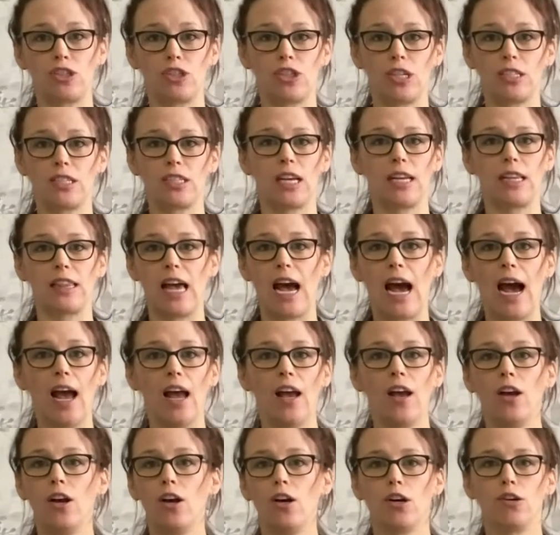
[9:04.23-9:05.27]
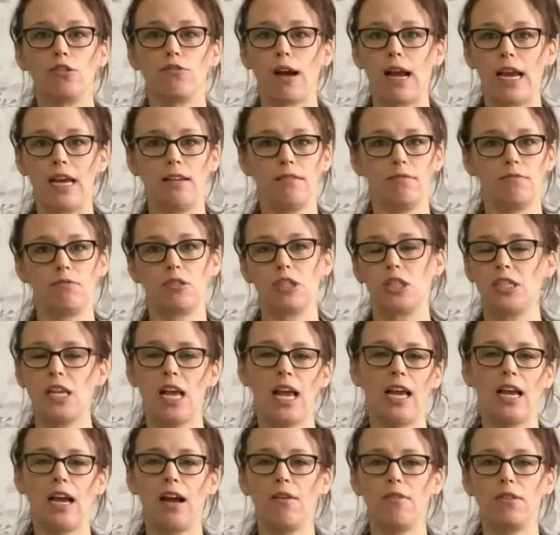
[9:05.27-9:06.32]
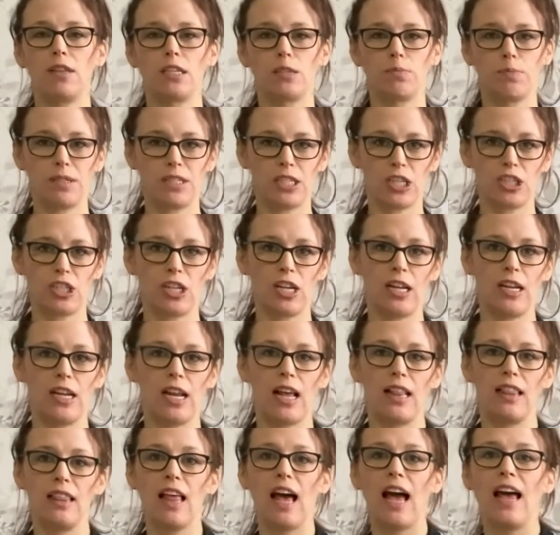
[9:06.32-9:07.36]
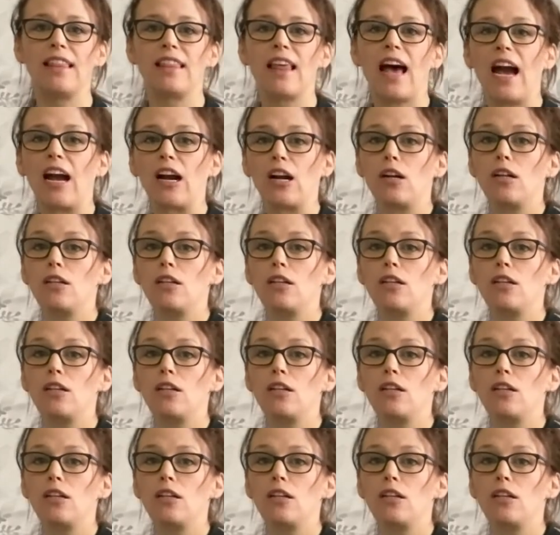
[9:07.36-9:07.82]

just like that. Great, just hang out in this position and let that